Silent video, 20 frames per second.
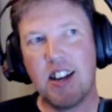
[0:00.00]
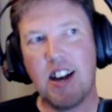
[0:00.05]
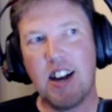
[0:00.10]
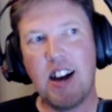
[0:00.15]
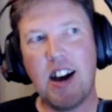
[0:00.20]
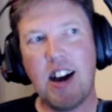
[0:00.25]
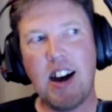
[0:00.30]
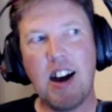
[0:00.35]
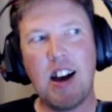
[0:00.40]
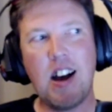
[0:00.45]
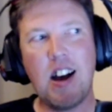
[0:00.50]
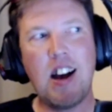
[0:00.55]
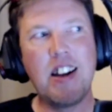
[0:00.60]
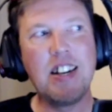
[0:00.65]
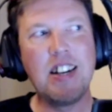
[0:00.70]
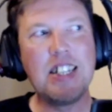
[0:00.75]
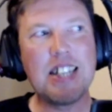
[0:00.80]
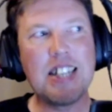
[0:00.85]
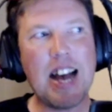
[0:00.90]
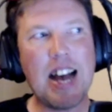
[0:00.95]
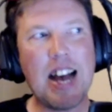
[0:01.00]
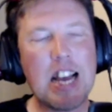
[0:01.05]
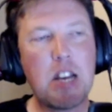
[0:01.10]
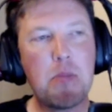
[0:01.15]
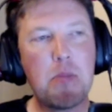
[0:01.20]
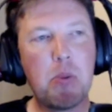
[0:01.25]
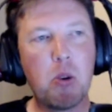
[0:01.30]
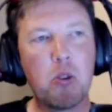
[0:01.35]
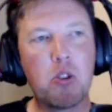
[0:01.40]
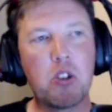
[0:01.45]
and is
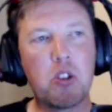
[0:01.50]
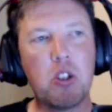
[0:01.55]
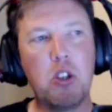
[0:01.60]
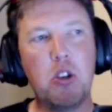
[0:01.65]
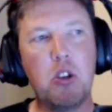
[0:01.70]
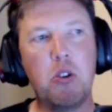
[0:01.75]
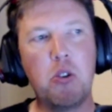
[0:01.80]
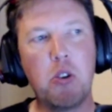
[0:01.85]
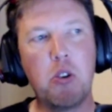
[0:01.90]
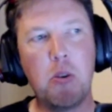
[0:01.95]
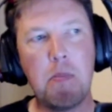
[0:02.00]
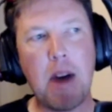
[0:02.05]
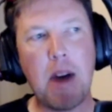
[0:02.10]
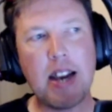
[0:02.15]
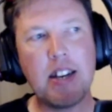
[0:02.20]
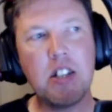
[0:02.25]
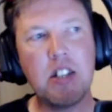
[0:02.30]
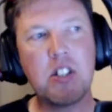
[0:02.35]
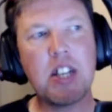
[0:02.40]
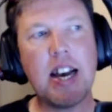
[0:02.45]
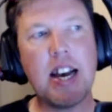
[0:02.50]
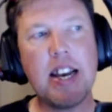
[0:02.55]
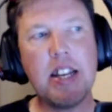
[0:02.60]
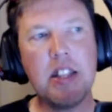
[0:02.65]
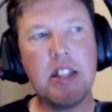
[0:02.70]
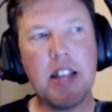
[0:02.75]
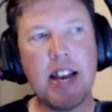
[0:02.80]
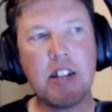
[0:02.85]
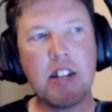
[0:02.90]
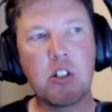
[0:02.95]
able to
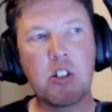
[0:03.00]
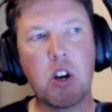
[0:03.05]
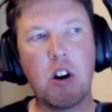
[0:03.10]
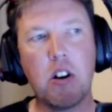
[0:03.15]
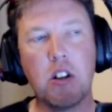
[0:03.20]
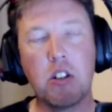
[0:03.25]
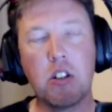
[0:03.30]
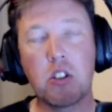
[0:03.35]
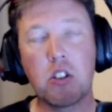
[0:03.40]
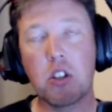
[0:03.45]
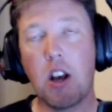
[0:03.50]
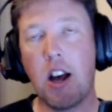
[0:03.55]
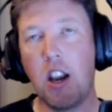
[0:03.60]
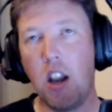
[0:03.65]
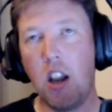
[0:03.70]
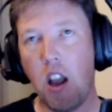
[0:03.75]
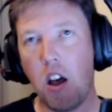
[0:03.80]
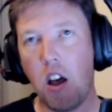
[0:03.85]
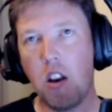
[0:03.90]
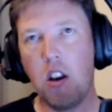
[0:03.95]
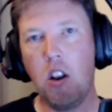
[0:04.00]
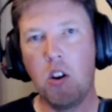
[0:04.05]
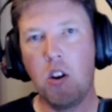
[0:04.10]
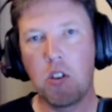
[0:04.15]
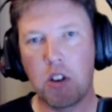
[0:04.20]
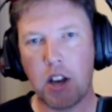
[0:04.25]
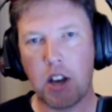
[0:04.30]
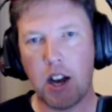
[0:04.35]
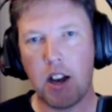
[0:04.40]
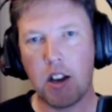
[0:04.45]
maintain their tyres a lot
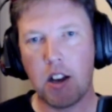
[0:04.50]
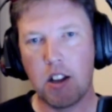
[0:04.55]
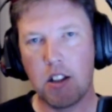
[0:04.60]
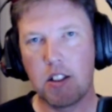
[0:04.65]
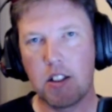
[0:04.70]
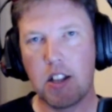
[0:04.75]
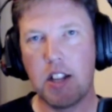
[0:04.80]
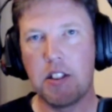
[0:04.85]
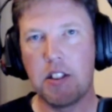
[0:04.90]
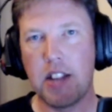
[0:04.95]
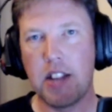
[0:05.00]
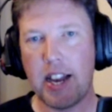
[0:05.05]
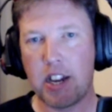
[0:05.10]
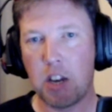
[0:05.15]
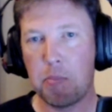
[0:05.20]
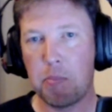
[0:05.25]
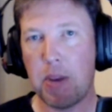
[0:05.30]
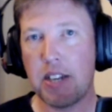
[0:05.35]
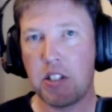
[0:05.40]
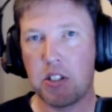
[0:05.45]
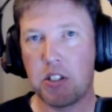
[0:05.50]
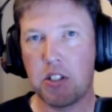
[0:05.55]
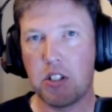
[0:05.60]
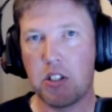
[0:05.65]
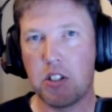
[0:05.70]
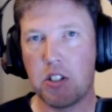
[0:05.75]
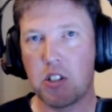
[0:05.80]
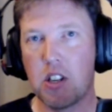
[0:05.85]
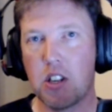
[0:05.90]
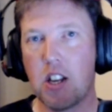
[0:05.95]
longer than their
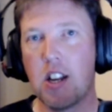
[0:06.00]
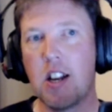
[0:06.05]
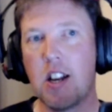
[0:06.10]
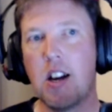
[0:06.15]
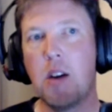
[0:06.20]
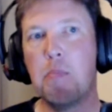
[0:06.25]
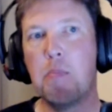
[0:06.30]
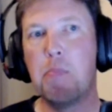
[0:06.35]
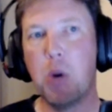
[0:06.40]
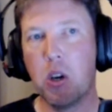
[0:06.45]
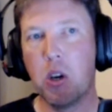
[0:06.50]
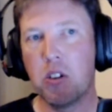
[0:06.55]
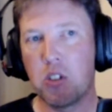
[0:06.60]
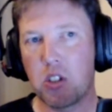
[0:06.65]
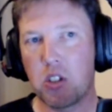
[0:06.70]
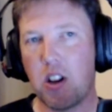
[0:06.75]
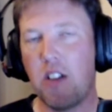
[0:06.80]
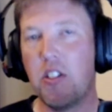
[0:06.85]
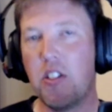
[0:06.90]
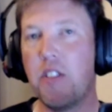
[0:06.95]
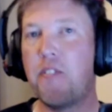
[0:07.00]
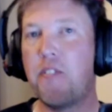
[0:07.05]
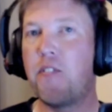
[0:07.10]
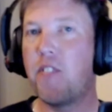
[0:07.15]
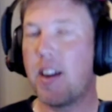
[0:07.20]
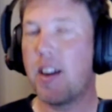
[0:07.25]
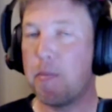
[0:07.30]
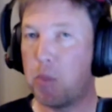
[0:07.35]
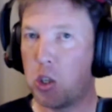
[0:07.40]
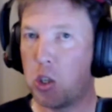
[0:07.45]
competitors. But on the
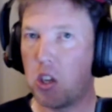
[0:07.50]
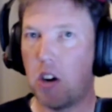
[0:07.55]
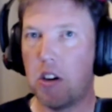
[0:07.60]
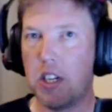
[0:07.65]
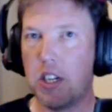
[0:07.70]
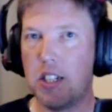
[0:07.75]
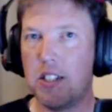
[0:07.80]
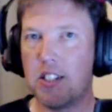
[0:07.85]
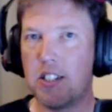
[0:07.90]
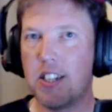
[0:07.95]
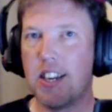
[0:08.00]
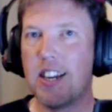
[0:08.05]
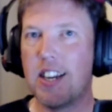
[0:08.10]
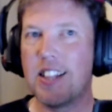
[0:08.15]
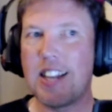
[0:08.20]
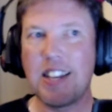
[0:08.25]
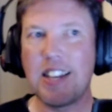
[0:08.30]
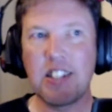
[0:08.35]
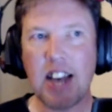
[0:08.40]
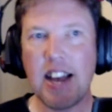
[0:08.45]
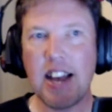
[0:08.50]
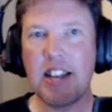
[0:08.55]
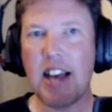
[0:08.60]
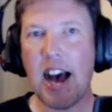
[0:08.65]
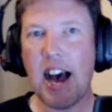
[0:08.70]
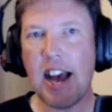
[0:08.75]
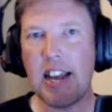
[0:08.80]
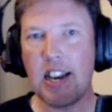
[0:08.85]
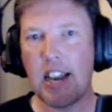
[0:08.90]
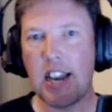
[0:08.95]
flip side, they take
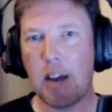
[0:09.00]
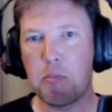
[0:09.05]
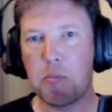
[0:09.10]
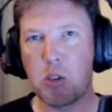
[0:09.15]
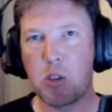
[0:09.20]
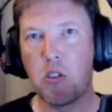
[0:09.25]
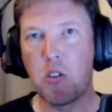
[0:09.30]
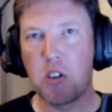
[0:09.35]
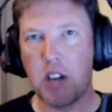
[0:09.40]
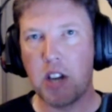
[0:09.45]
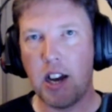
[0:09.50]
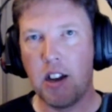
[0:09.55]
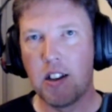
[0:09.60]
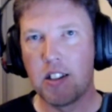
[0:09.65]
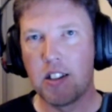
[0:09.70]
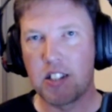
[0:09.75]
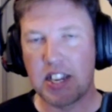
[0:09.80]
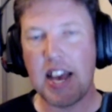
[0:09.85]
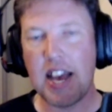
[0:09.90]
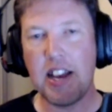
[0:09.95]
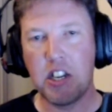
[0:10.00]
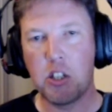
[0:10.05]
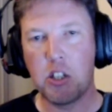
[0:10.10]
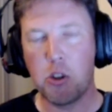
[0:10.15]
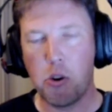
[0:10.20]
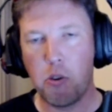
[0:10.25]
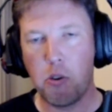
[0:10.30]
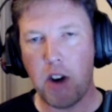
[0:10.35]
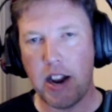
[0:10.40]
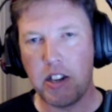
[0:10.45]
8 laps longer to get
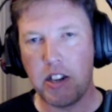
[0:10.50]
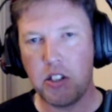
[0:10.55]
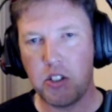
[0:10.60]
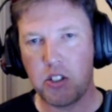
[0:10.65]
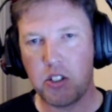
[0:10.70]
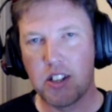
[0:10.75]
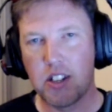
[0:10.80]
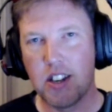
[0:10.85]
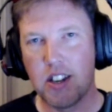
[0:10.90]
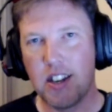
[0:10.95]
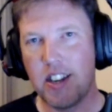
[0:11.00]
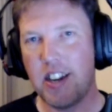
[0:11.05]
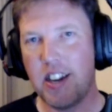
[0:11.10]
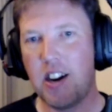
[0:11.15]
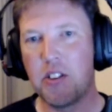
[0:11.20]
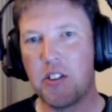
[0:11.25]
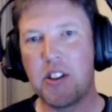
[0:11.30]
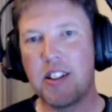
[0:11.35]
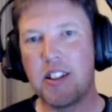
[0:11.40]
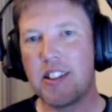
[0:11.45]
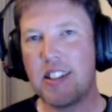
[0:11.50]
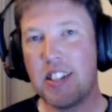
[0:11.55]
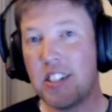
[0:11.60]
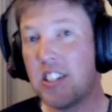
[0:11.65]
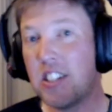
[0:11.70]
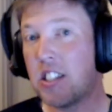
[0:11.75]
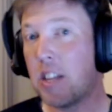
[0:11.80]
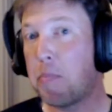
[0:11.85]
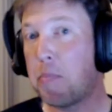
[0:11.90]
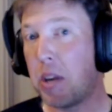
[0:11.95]
into a race. You know, that this
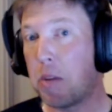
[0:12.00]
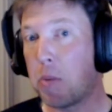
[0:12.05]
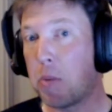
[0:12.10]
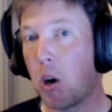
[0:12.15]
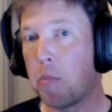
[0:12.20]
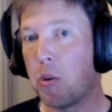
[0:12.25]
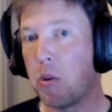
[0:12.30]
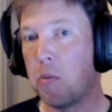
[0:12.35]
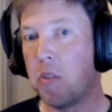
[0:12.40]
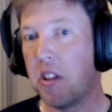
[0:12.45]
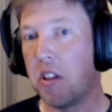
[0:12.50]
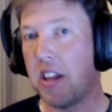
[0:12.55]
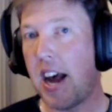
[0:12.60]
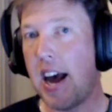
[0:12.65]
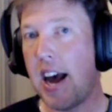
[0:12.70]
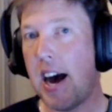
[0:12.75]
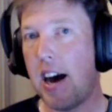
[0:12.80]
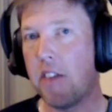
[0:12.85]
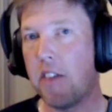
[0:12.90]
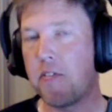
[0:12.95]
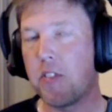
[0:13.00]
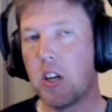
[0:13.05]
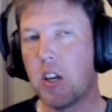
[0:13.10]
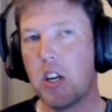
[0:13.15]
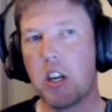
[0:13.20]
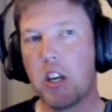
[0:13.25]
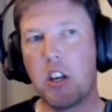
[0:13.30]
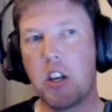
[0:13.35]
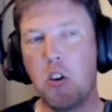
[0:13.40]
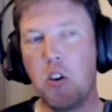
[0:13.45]
is the big problem that they have.
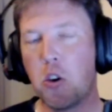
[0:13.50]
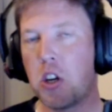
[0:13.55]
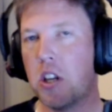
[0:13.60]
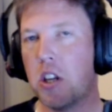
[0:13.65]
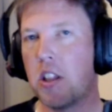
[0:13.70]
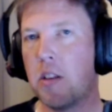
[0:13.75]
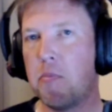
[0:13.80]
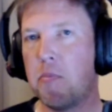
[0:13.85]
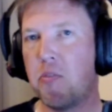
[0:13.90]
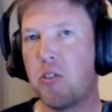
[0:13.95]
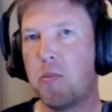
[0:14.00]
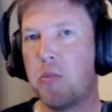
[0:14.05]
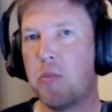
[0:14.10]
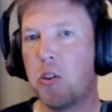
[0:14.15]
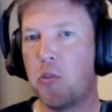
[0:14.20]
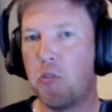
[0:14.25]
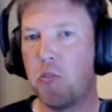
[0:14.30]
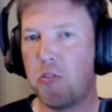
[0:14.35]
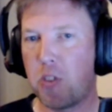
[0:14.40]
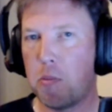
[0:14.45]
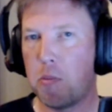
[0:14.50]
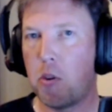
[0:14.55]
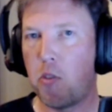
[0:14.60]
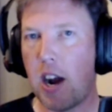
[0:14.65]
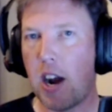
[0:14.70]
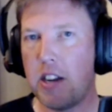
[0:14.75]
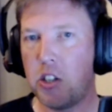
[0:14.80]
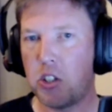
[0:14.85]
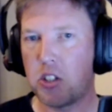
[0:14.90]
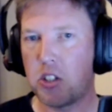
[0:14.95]
You look at them from a
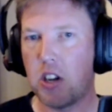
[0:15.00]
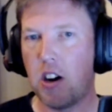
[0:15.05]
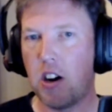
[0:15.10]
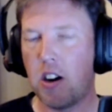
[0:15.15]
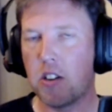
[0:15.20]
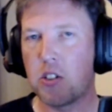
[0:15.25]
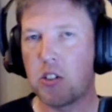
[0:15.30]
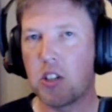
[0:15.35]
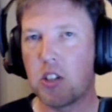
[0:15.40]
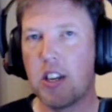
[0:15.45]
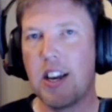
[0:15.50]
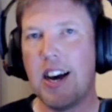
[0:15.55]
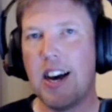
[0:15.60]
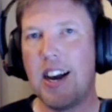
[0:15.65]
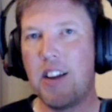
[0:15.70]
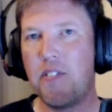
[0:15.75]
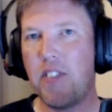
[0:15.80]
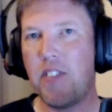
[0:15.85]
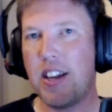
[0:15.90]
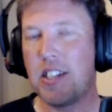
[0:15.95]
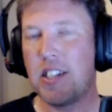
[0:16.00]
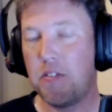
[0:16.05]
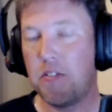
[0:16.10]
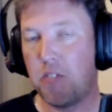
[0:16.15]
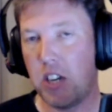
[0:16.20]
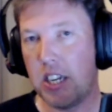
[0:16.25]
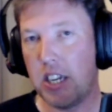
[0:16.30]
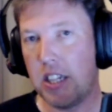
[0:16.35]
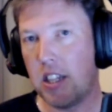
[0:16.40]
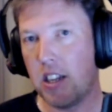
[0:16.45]
race start, and
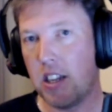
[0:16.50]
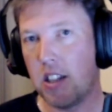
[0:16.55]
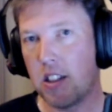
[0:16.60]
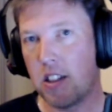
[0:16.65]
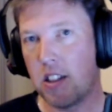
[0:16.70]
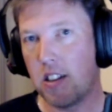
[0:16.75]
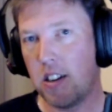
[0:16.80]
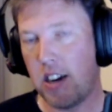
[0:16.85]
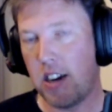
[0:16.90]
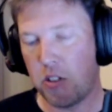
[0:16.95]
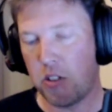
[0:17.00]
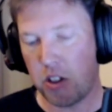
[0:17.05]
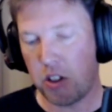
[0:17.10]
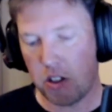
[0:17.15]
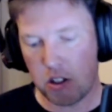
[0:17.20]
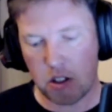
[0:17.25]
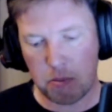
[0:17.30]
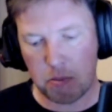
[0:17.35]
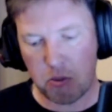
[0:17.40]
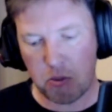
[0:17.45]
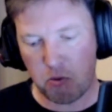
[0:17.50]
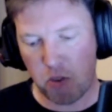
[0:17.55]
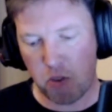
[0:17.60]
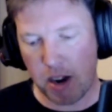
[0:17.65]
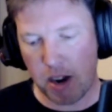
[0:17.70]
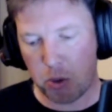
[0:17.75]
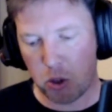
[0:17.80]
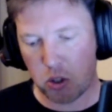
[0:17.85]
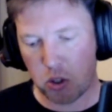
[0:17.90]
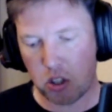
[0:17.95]
effectively the
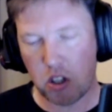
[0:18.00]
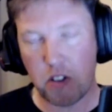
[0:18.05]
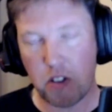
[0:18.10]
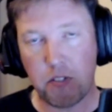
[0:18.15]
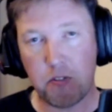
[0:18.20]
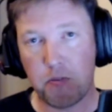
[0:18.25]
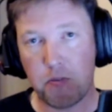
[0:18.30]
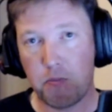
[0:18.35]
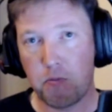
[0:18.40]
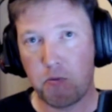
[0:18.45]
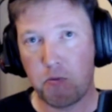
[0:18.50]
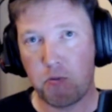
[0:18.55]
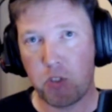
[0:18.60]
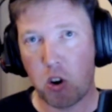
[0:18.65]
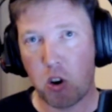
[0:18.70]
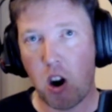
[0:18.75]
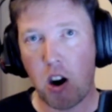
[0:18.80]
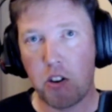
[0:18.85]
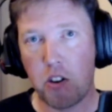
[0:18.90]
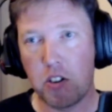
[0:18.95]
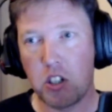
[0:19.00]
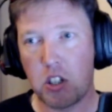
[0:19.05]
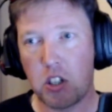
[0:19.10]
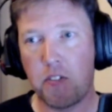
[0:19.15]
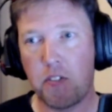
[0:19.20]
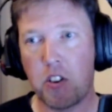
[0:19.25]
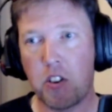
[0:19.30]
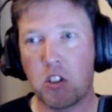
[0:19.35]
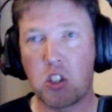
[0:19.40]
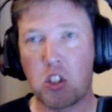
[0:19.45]
Red Bulls and the Ferraris
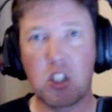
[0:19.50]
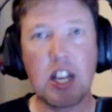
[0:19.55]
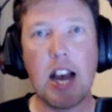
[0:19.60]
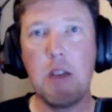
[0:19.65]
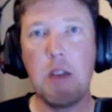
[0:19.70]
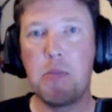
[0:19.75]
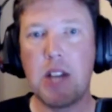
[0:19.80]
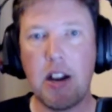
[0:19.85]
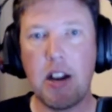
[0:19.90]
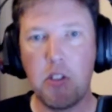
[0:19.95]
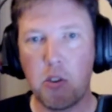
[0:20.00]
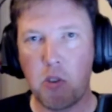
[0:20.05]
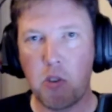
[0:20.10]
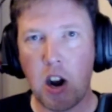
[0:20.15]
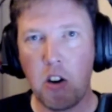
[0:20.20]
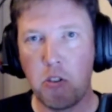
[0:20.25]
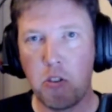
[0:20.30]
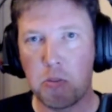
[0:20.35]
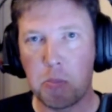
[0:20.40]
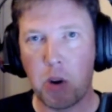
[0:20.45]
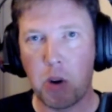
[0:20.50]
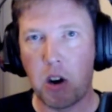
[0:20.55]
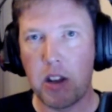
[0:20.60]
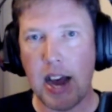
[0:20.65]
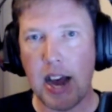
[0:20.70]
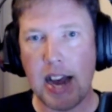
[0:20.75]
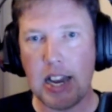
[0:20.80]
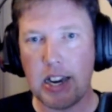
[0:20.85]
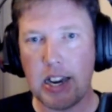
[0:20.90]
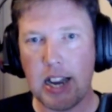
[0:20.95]
have escaped down the road by
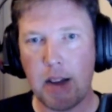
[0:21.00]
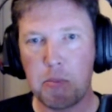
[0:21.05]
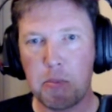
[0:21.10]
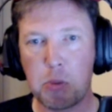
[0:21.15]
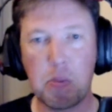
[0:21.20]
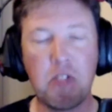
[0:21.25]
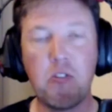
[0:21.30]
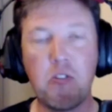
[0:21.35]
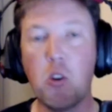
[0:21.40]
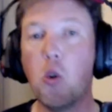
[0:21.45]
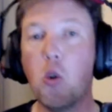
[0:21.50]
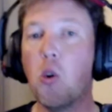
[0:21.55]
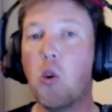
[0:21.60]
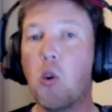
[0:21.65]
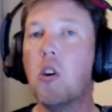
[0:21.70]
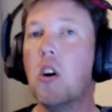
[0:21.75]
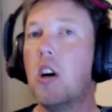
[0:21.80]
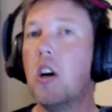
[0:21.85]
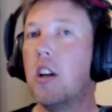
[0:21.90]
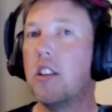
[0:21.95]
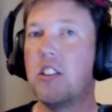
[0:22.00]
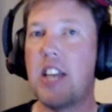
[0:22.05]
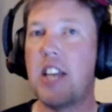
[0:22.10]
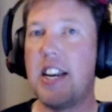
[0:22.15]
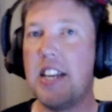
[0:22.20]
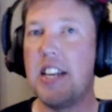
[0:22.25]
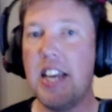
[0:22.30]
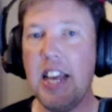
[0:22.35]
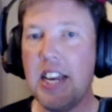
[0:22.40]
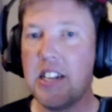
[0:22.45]
8 laps before there's
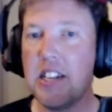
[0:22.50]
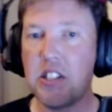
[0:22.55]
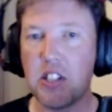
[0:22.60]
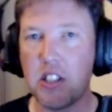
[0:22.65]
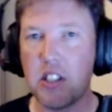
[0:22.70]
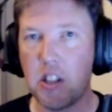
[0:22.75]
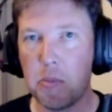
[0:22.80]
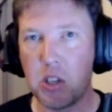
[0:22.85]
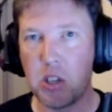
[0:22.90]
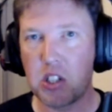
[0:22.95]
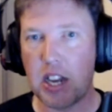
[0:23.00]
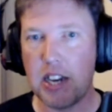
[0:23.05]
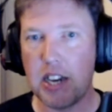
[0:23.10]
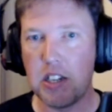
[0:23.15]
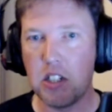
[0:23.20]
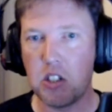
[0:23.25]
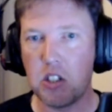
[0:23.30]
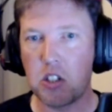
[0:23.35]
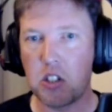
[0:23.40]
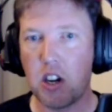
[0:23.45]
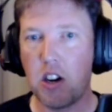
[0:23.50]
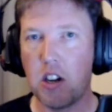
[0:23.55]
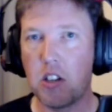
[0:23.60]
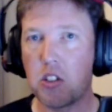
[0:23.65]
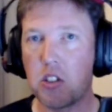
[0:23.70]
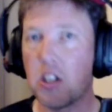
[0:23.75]
any heat in the Mercedes tyres,